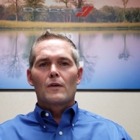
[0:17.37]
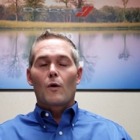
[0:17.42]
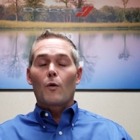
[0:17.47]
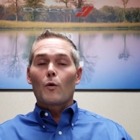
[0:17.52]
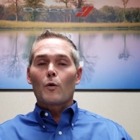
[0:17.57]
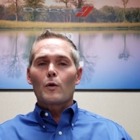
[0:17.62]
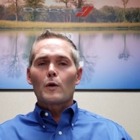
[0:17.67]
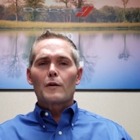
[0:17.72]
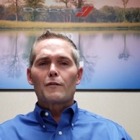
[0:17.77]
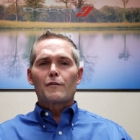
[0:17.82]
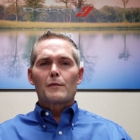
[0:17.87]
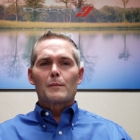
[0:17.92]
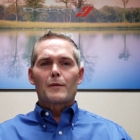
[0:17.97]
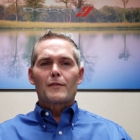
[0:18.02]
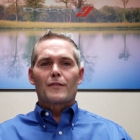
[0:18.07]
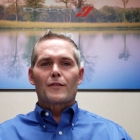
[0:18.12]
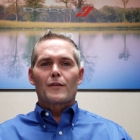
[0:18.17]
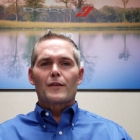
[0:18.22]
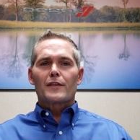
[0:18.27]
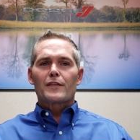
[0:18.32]
Or if you
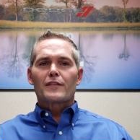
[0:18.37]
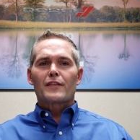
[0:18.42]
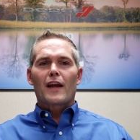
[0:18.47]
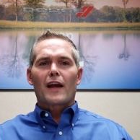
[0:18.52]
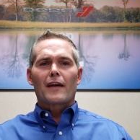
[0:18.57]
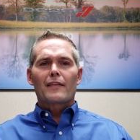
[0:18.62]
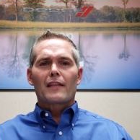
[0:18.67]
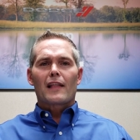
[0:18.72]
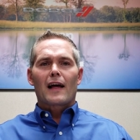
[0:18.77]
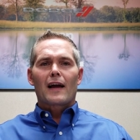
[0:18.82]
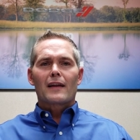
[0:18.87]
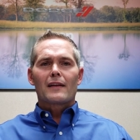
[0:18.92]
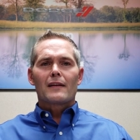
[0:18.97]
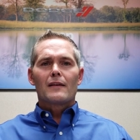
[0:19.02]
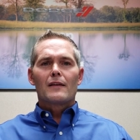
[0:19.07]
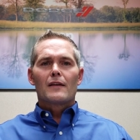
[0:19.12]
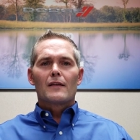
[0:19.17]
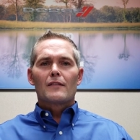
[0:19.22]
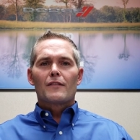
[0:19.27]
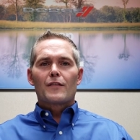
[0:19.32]
prefer to stay
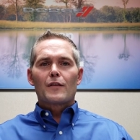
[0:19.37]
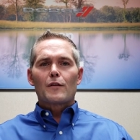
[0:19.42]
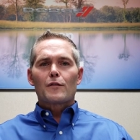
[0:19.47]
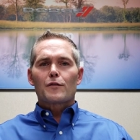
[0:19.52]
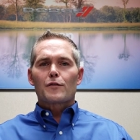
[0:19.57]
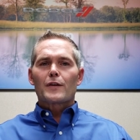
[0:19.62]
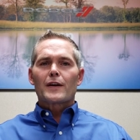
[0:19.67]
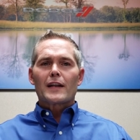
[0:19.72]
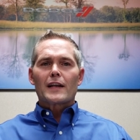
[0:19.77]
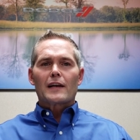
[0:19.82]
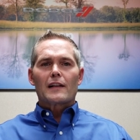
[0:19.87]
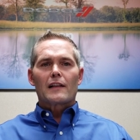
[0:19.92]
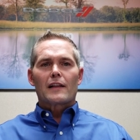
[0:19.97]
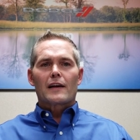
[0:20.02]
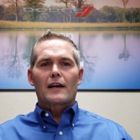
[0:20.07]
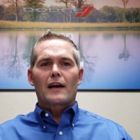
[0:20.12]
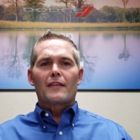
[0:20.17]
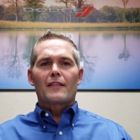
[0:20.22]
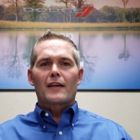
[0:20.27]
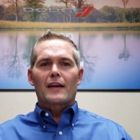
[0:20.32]
online, feel free to
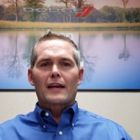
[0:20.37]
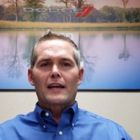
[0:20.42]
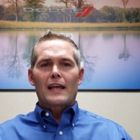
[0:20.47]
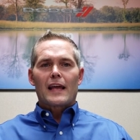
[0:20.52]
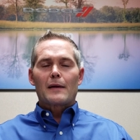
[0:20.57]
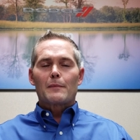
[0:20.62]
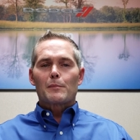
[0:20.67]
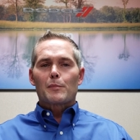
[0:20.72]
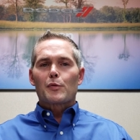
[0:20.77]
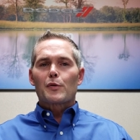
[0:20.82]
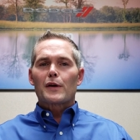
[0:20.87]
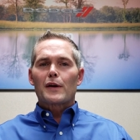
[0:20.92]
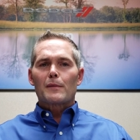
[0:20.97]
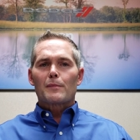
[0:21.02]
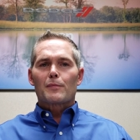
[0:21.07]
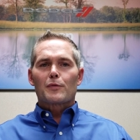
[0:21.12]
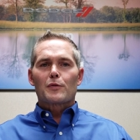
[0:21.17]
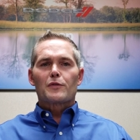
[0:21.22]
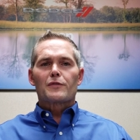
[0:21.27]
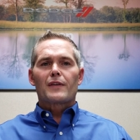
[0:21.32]
click on the Get
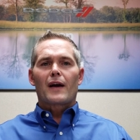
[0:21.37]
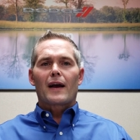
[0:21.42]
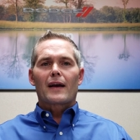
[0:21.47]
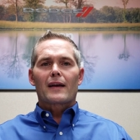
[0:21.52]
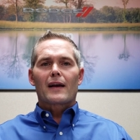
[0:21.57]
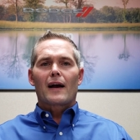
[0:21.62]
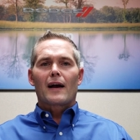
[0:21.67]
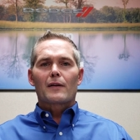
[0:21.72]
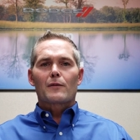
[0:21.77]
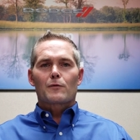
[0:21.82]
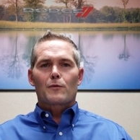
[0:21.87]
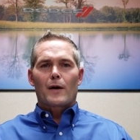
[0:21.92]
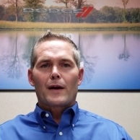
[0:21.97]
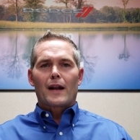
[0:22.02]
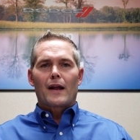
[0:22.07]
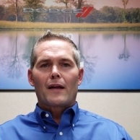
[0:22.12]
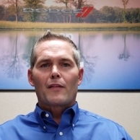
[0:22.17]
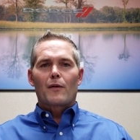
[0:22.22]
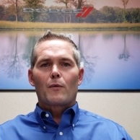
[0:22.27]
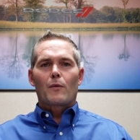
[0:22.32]
Pre-Approved icon right
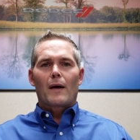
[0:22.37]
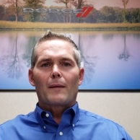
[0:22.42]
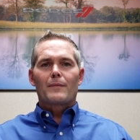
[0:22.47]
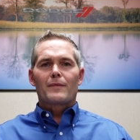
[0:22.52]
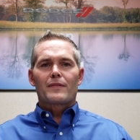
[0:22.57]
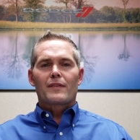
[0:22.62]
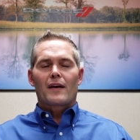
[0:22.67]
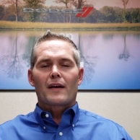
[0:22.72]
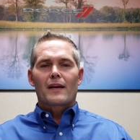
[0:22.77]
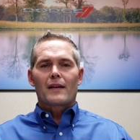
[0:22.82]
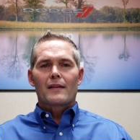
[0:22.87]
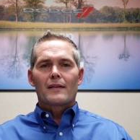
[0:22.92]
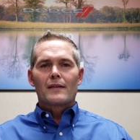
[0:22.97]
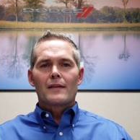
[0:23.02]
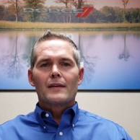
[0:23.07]
on the website.